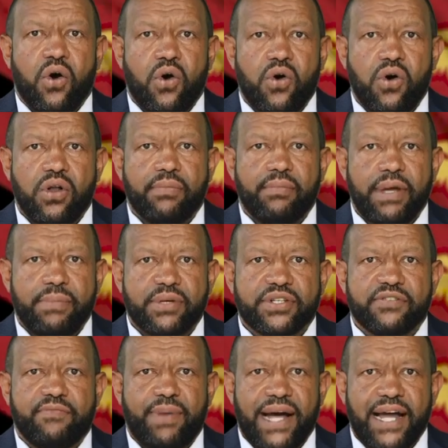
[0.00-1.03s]
all members
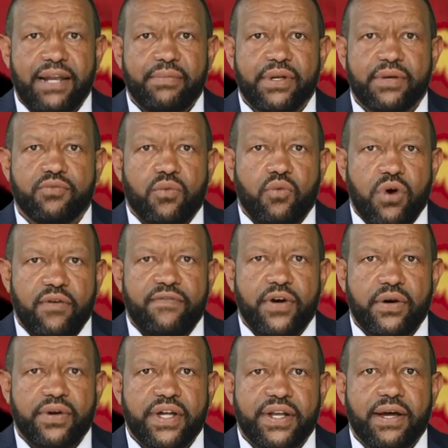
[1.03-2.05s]
of Parliament were
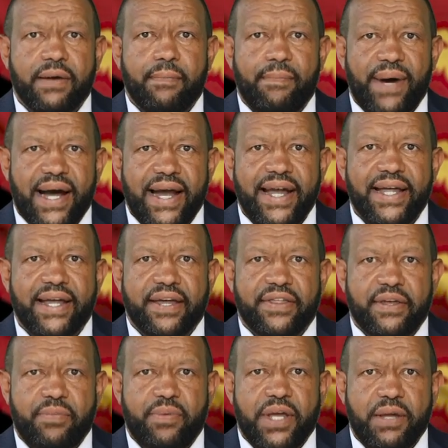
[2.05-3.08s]
voted by
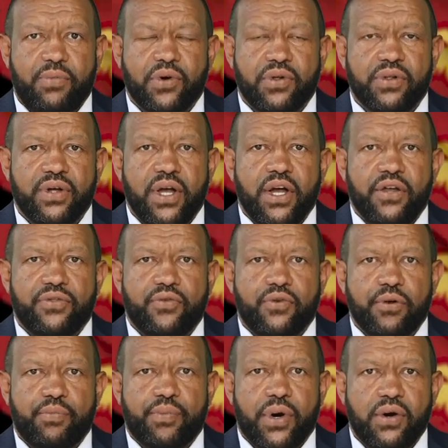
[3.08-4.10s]
the people through
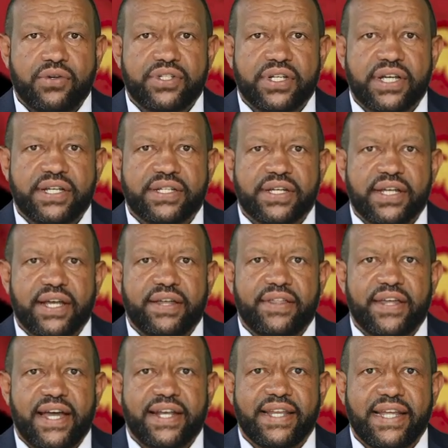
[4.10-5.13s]
a process
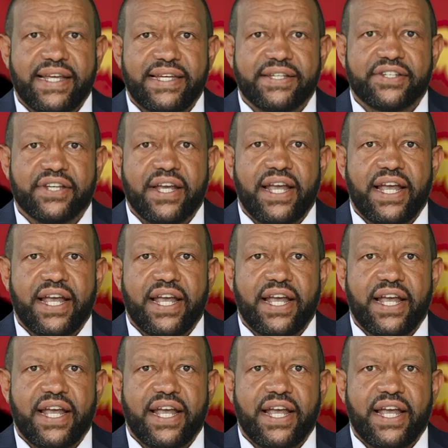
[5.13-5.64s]
that is